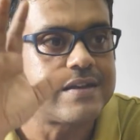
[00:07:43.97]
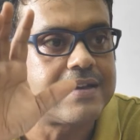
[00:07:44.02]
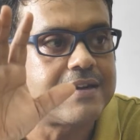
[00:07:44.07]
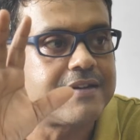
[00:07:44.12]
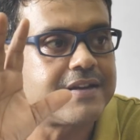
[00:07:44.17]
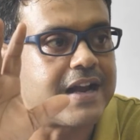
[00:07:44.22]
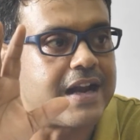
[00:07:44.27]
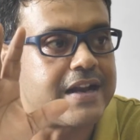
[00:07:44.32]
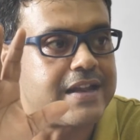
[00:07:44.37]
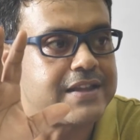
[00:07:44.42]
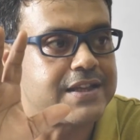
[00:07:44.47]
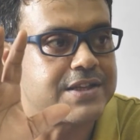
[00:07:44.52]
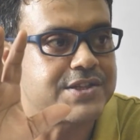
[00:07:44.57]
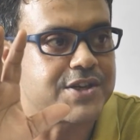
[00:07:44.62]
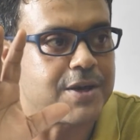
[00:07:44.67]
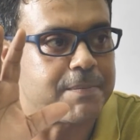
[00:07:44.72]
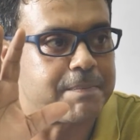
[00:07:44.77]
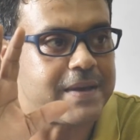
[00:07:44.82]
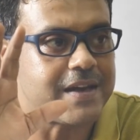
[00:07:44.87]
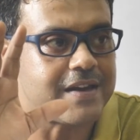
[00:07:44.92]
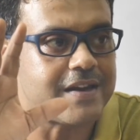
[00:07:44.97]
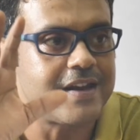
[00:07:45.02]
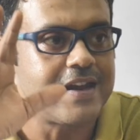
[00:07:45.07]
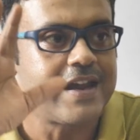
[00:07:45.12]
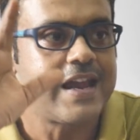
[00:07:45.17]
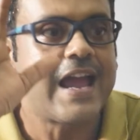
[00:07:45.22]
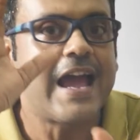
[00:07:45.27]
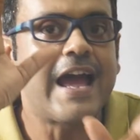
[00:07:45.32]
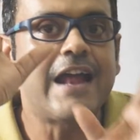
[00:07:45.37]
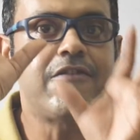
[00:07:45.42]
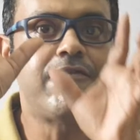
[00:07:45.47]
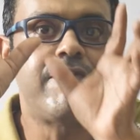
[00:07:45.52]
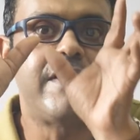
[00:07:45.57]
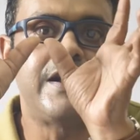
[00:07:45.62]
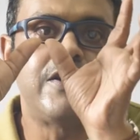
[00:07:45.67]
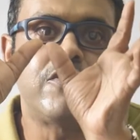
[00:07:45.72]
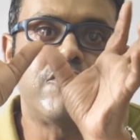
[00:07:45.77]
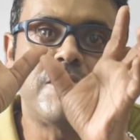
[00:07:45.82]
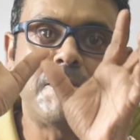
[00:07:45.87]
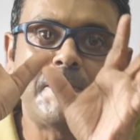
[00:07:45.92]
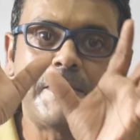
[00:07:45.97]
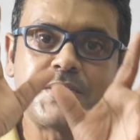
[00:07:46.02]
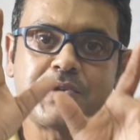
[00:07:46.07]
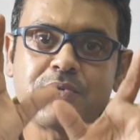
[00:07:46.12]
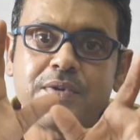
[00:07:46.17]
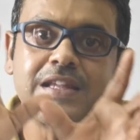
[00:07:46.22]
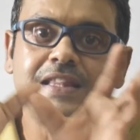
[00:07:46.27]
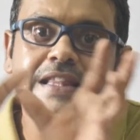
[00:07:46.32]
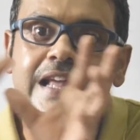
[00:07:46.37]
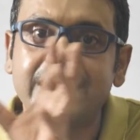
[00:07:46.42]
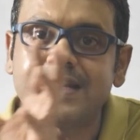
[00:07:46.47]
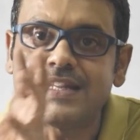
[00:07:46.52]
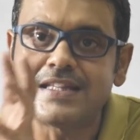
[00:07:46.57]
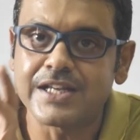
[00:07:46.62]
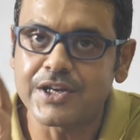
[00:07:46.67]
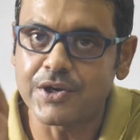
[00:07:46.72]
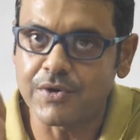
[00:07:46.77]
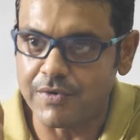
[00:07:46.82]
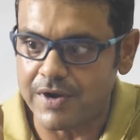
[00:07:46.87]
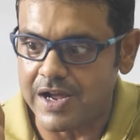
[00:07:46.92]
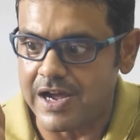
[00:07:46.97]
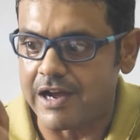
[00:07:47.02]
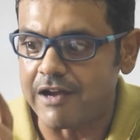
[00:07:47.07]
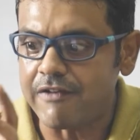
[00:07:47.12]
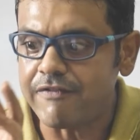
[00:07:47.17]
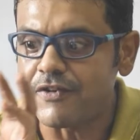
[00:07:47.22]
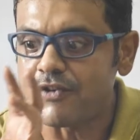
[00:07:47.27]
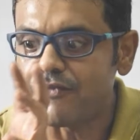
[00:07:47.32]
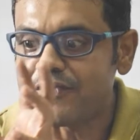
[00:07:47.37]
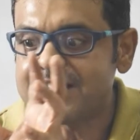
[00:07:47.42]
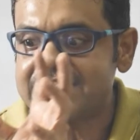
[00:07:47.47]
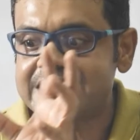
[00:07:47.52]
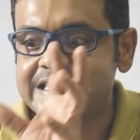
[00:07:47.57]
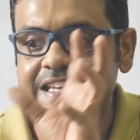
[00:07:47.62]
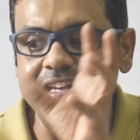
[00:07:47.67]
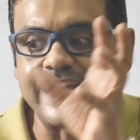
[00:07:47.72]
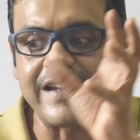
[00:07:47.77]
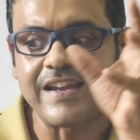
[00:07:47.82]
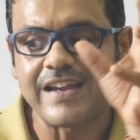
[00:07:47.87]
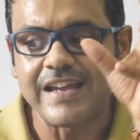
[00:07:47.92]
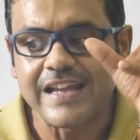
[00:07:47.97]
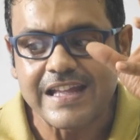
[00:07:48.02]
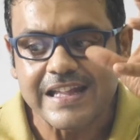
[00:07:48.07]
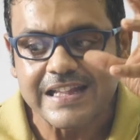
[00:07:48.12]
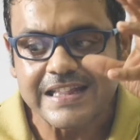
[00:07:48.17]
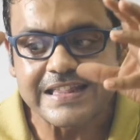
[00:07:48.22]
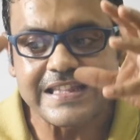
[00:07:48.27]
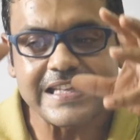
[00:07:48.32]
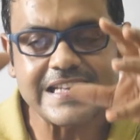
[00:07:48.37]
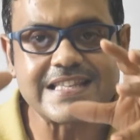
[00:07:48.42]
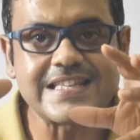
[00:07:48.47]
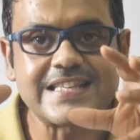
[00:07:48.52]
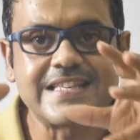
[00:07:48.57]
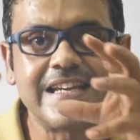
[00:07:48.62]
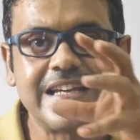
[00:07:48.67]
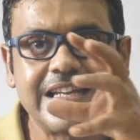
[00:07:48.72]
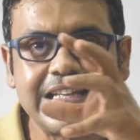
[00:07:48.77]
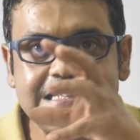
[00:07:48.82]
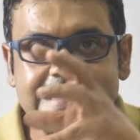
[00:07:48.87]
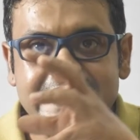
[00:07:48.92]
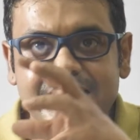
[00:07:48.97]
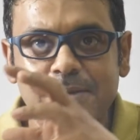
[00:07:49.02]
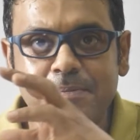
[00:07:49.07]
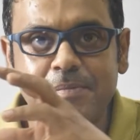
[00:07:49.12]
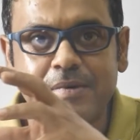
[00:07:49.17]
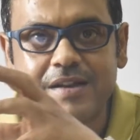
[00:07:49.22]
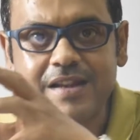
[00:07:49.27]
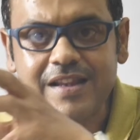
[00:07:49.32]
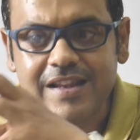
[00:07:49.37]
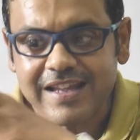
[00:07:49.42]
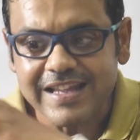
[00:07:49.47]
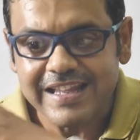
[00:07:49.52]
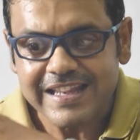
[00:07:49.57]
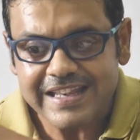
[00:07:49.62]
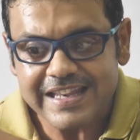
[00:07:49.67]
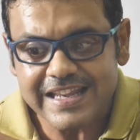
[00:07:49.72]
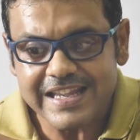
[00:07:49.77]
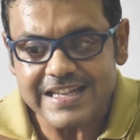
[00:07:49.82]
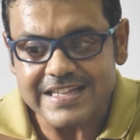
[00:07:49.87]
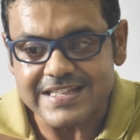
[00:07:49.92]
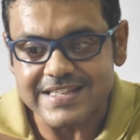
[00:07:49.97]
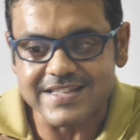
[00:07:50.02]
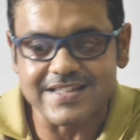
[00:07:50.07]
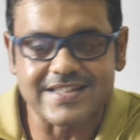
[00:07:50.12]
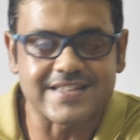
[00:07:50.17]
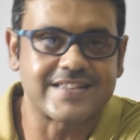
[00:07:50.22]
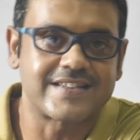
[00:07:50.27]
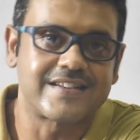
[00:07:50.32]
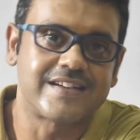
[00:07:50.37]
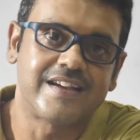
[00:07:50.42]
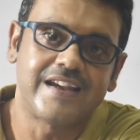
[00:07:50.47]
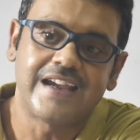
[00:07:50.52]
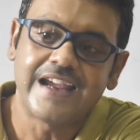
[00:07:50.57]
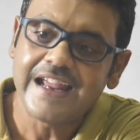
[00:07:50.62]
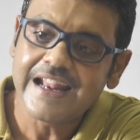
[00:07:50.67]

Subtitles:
regarding the topic, and when you will be doing that in the graph you will say this table lists.